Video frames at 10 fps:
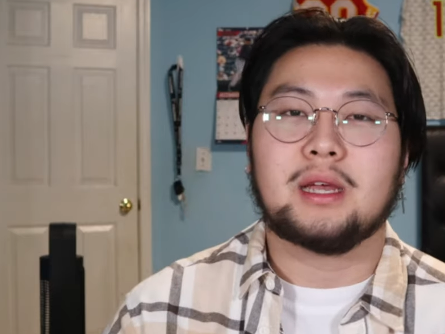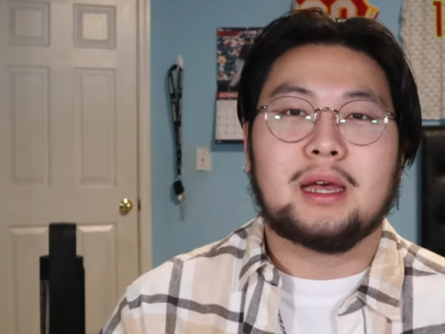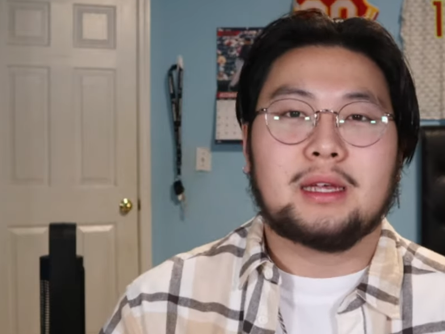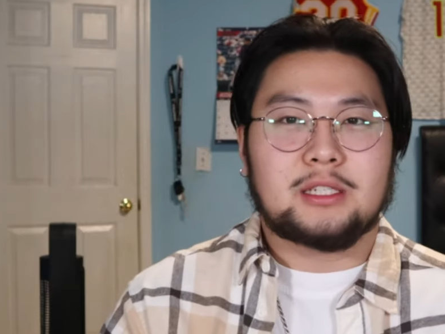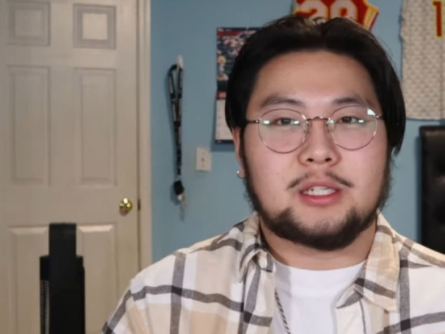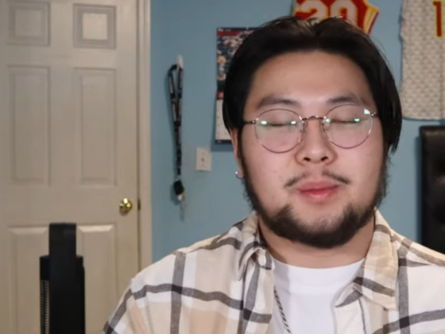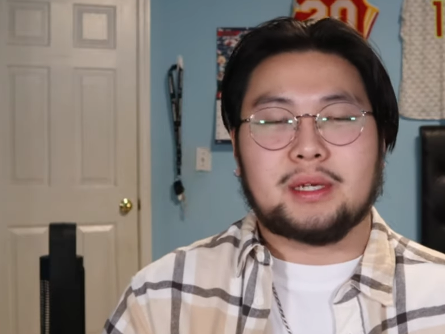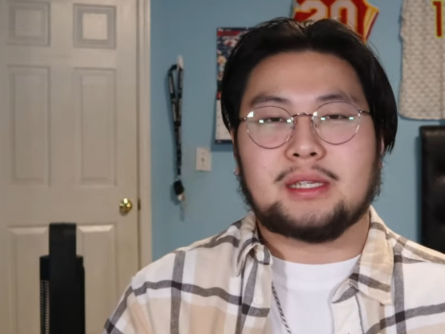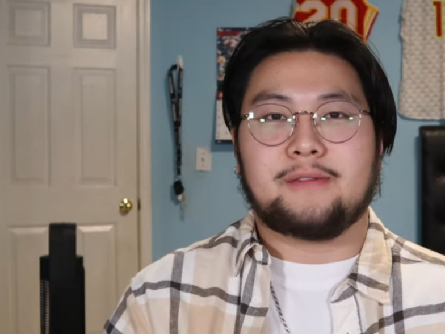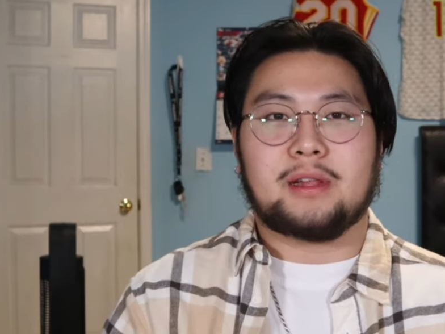Just because I
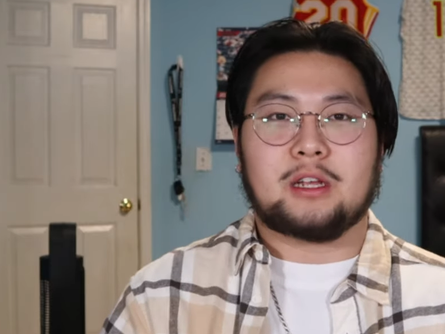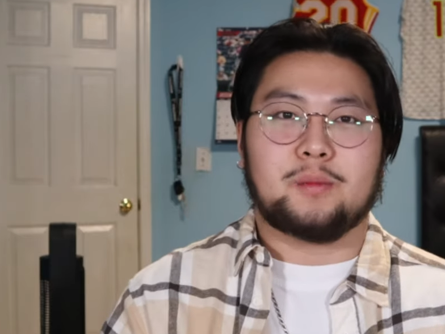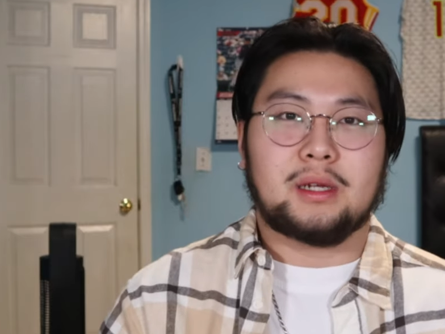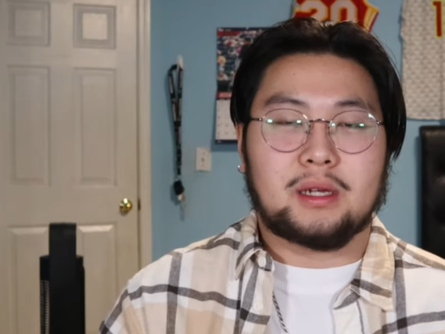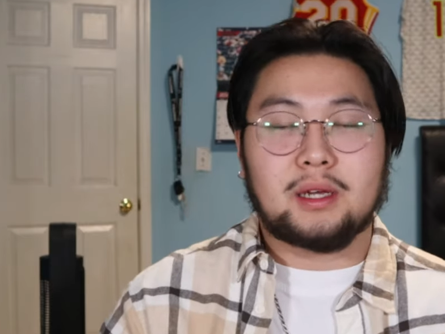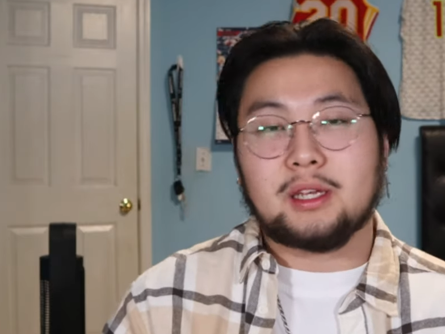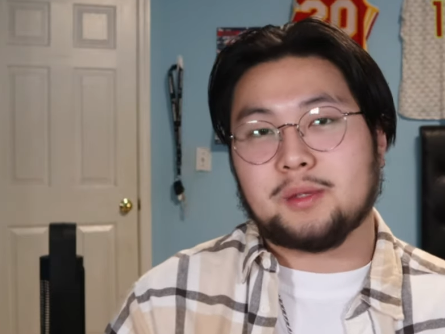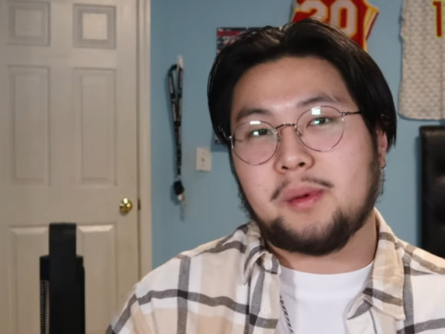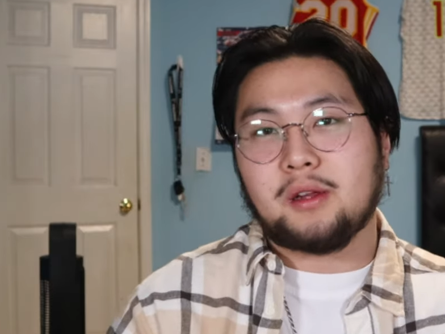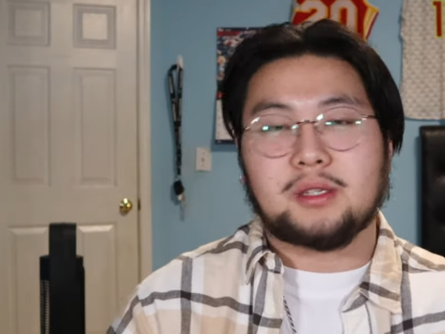feel like it would be a good
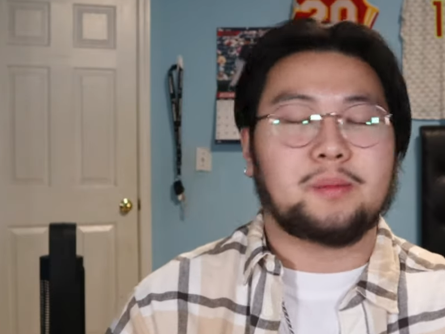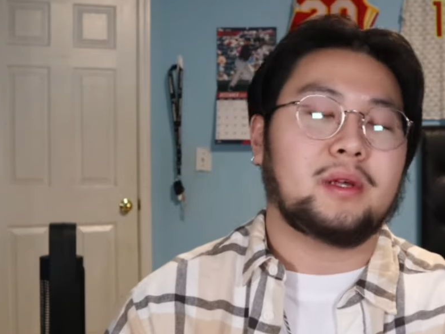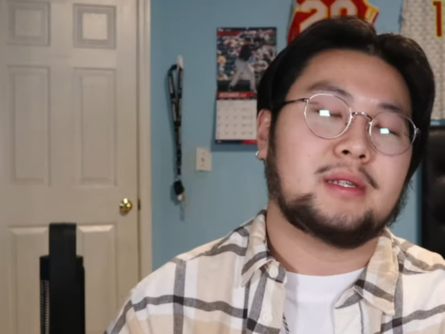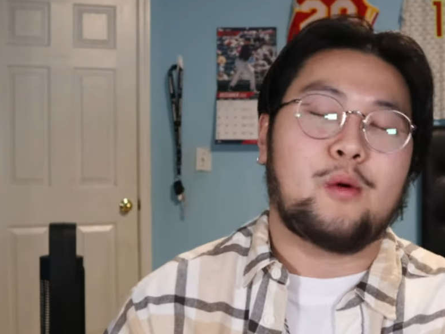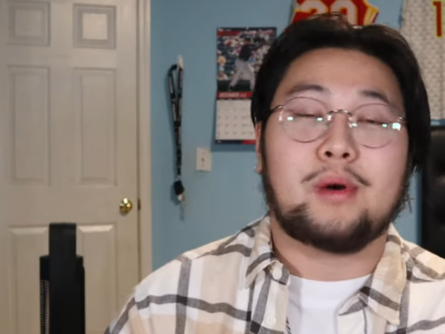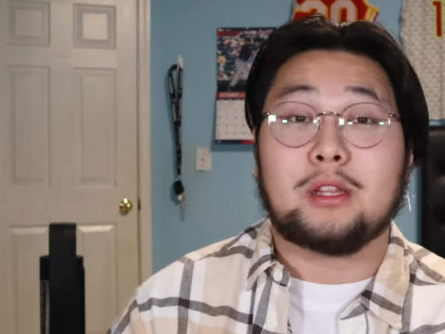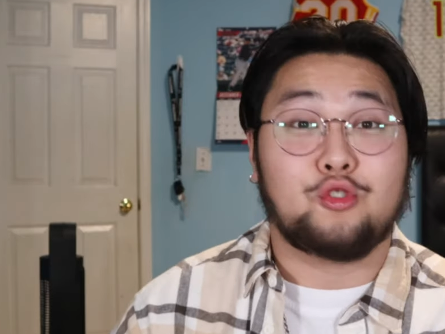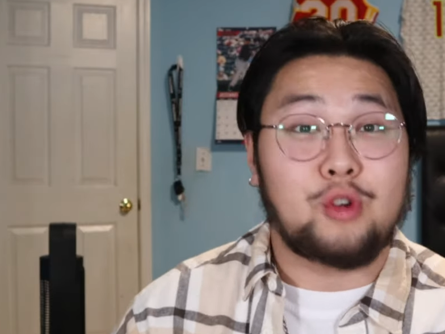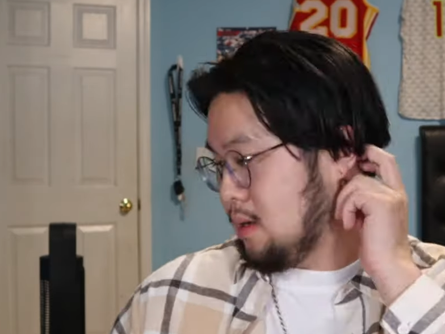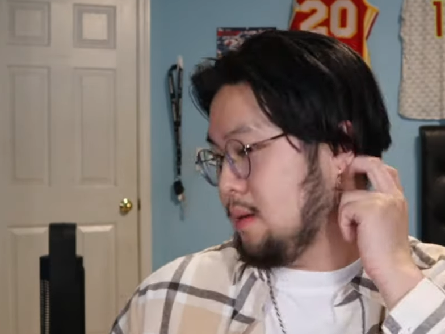experience, and plus I want to
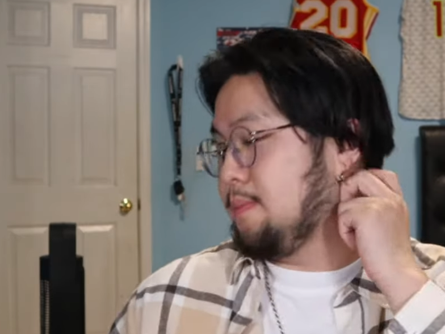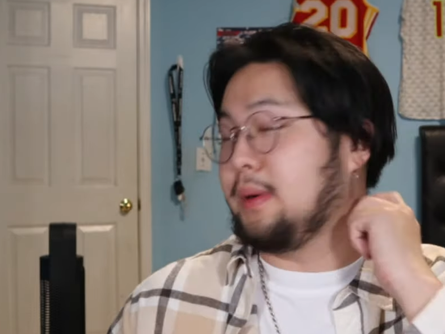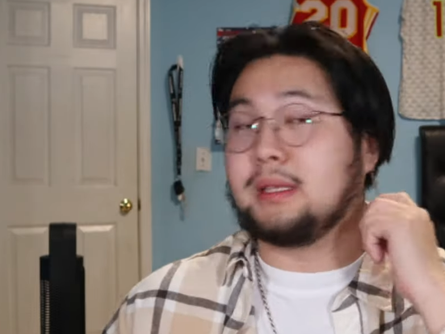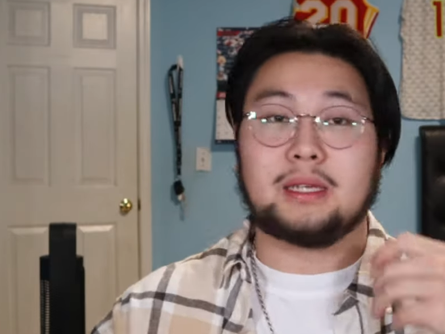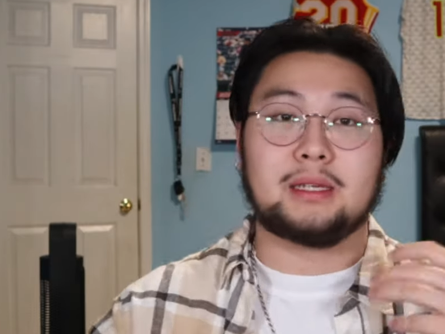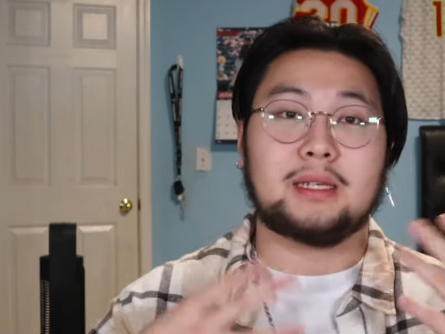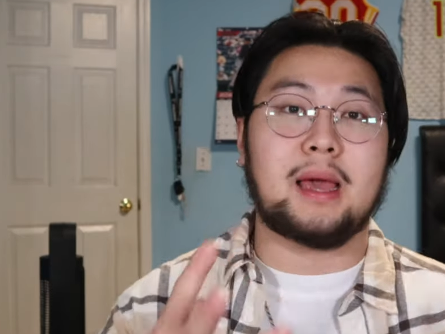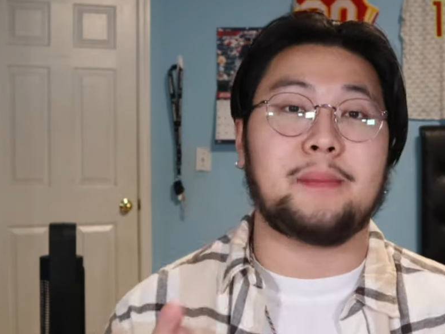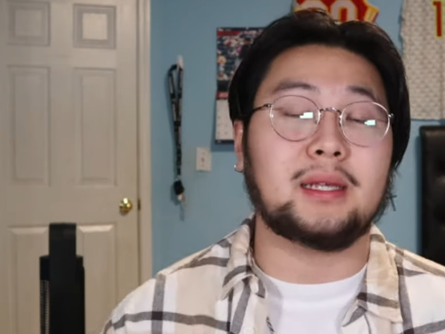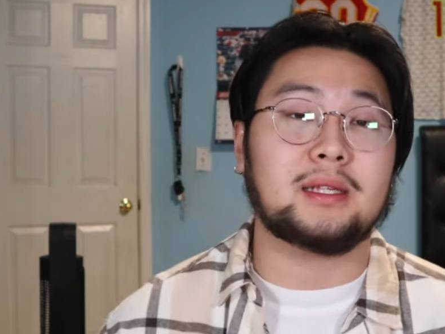travel. But yeah,
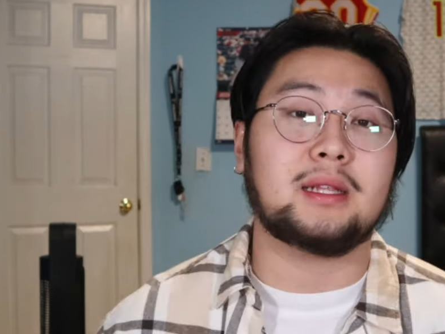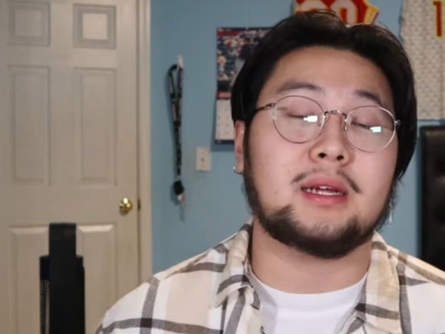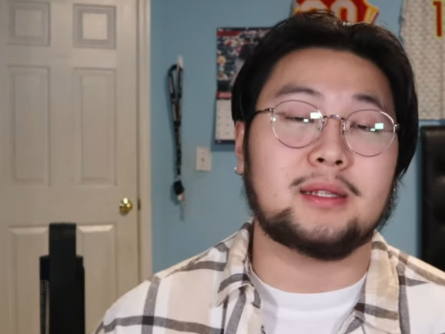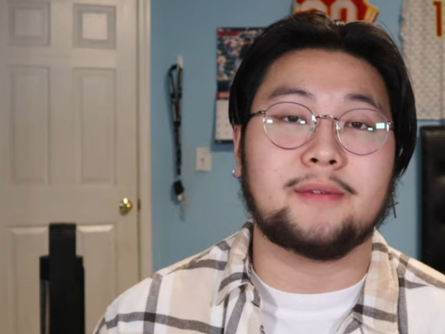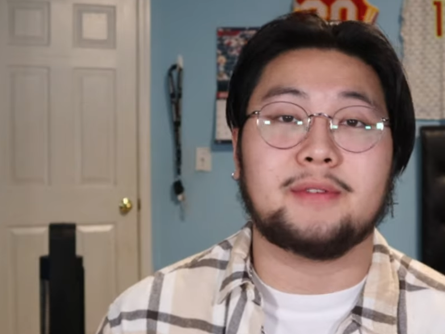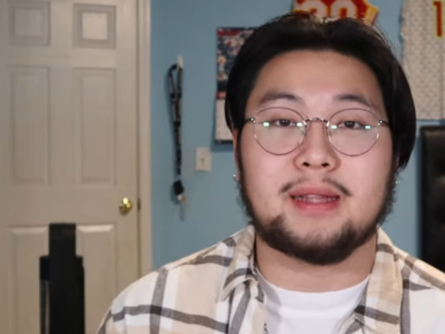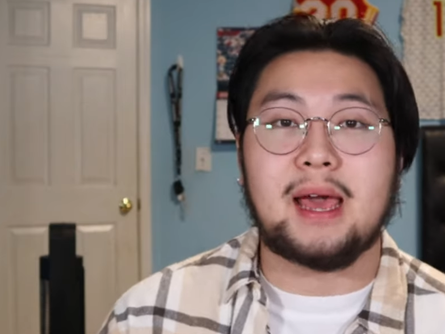basically enough of that.